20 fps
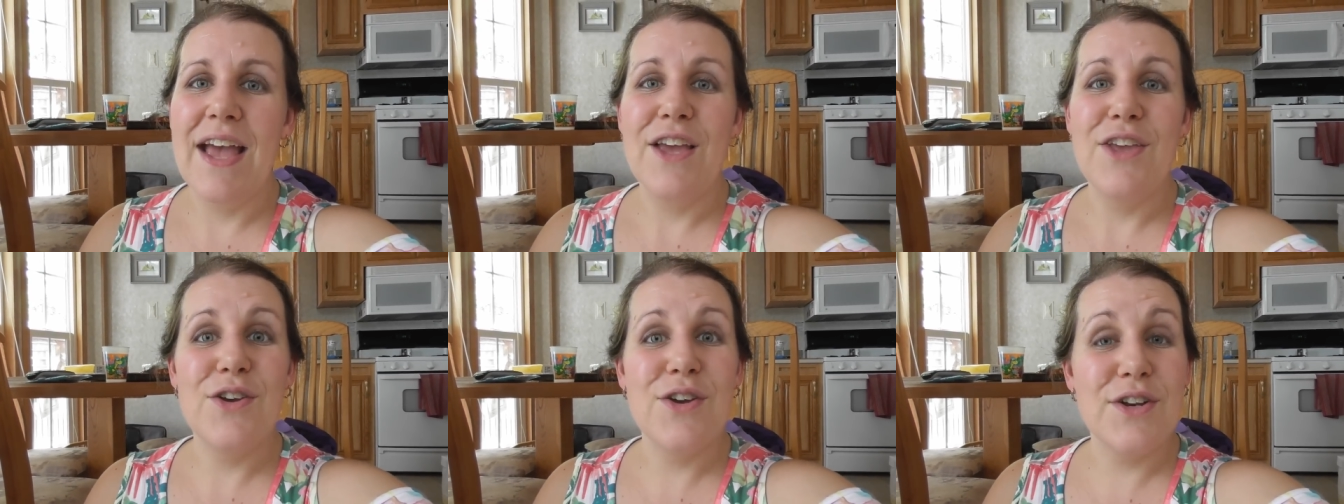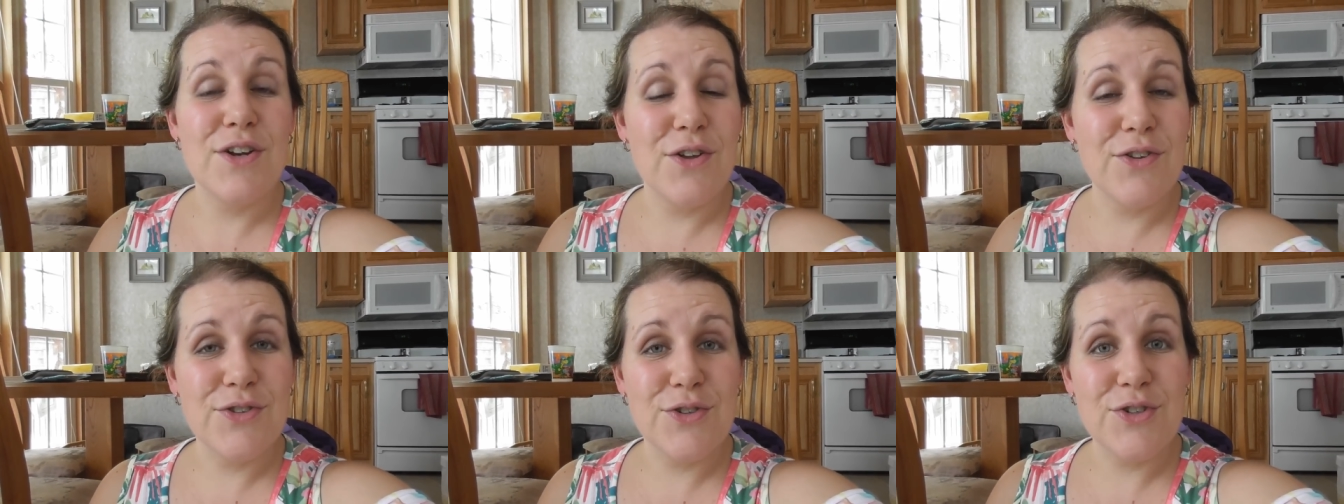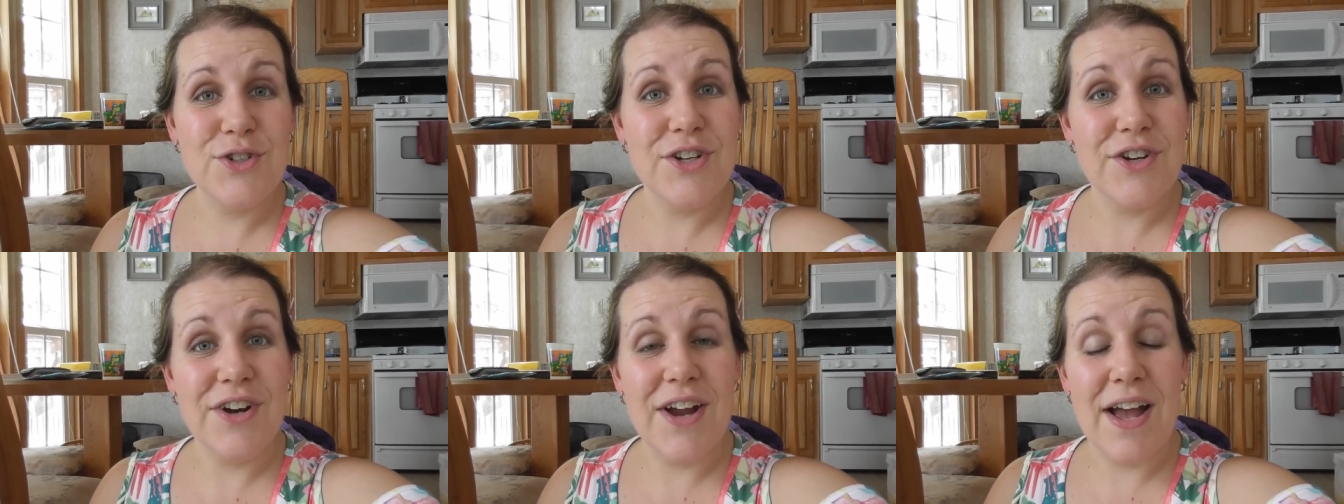You can also
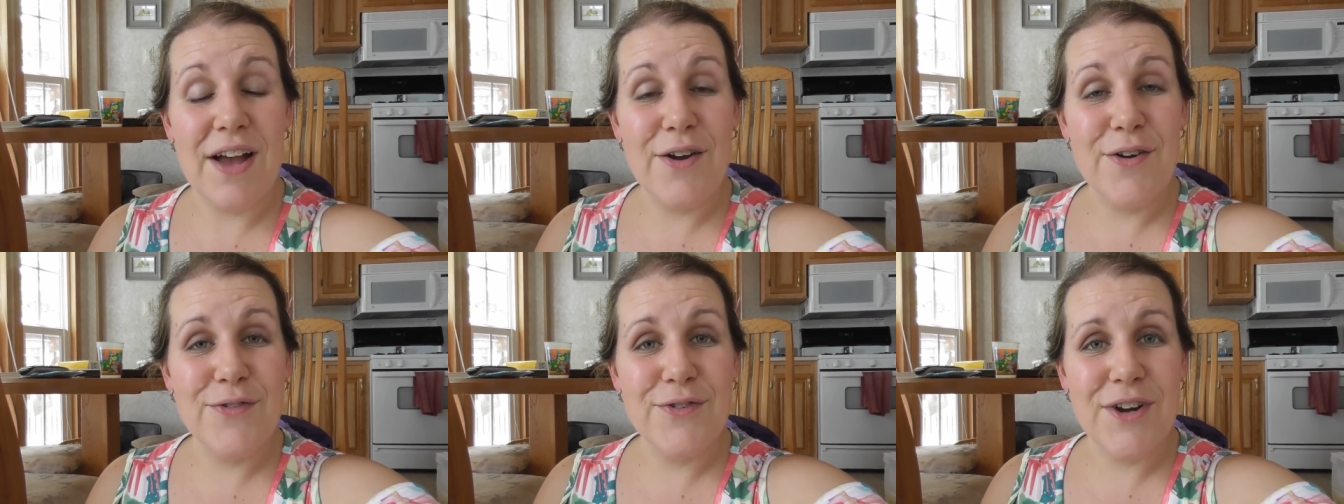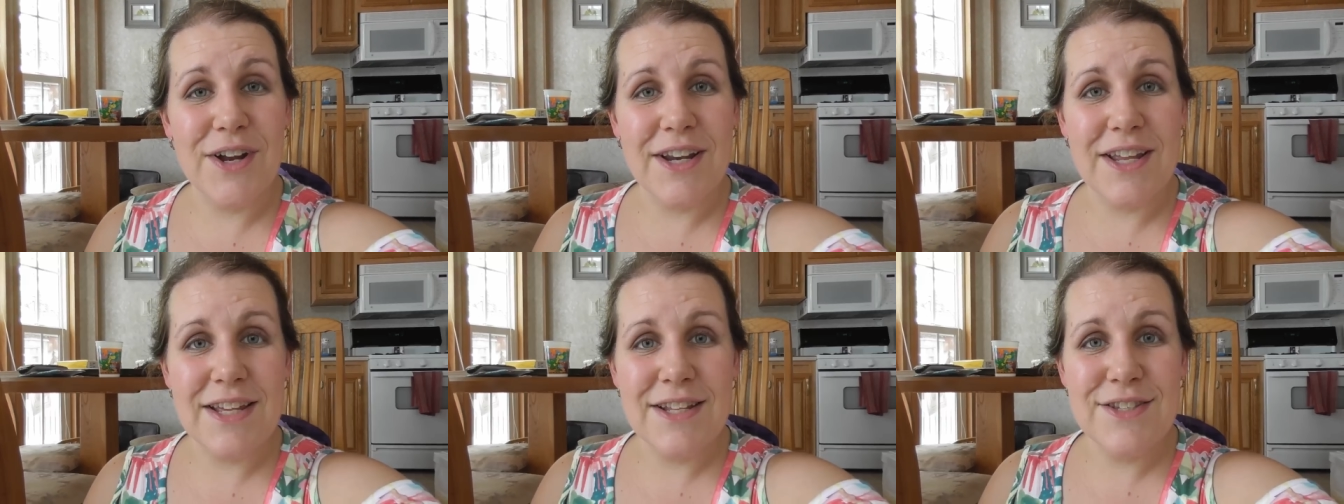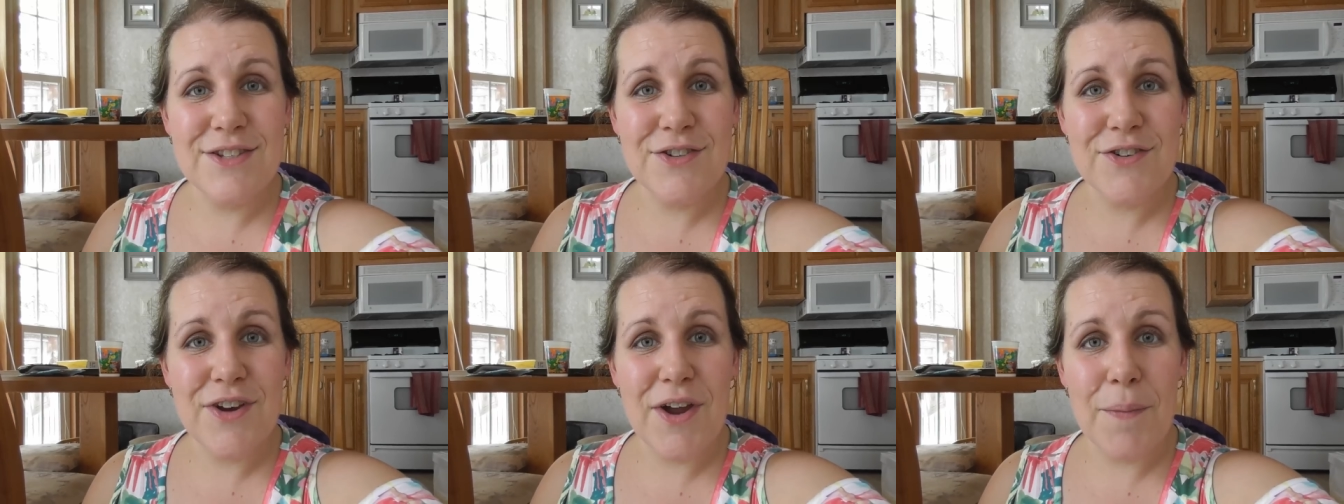share over on
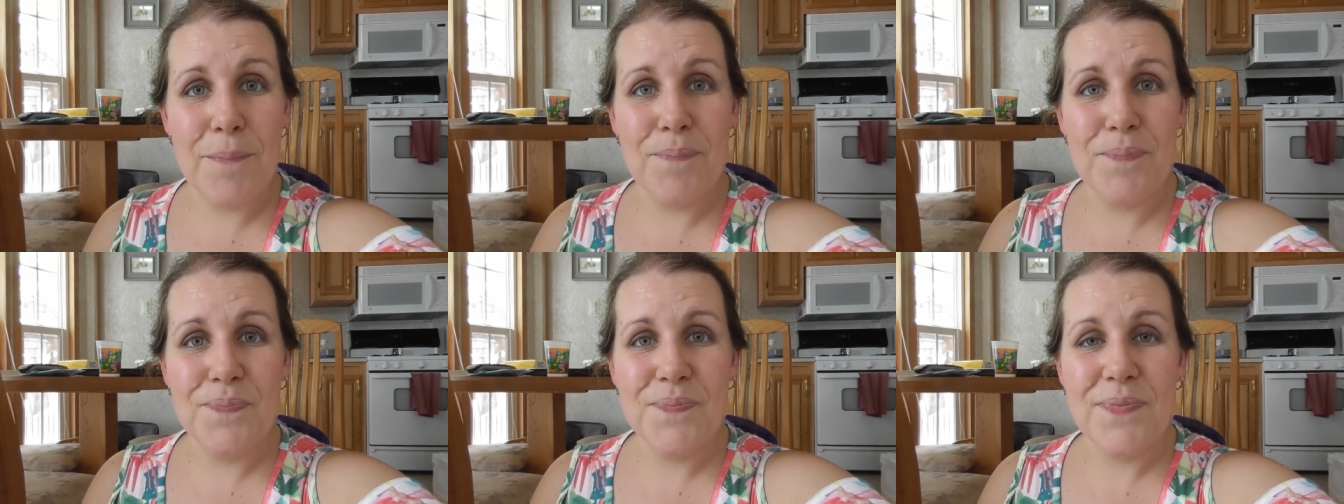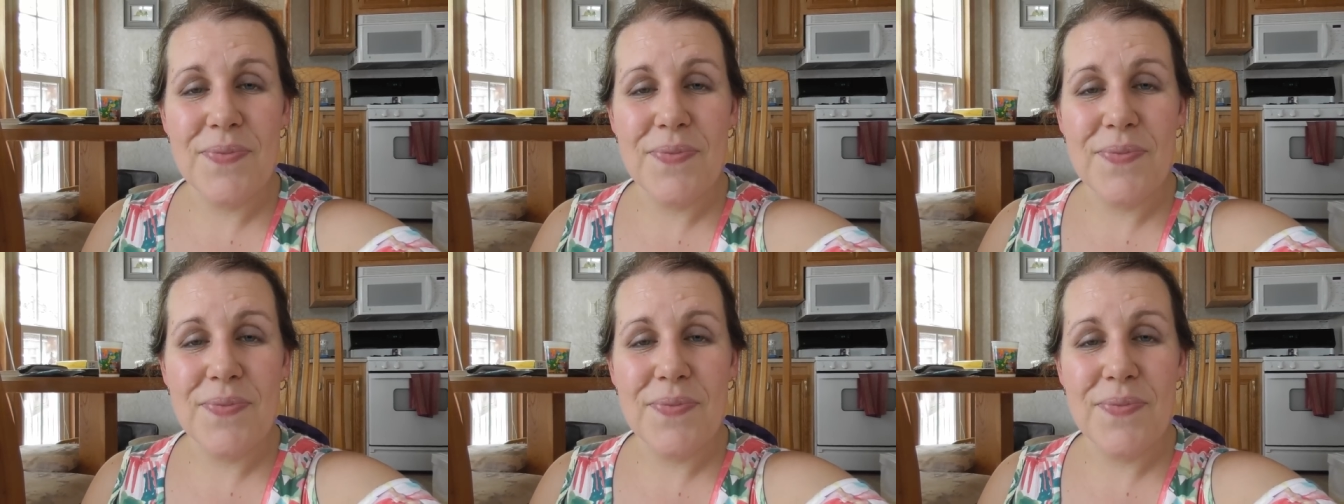Instagram